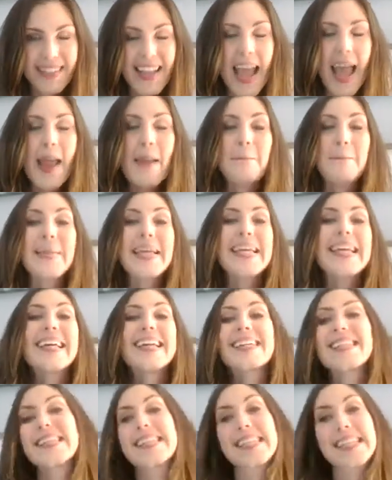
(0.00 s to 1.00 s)
and be
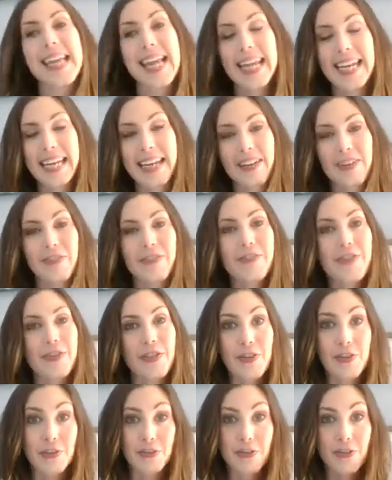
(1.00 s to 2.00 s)
excited for
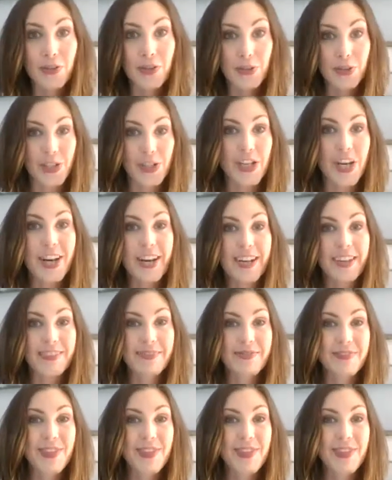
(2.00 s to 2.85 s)
the future.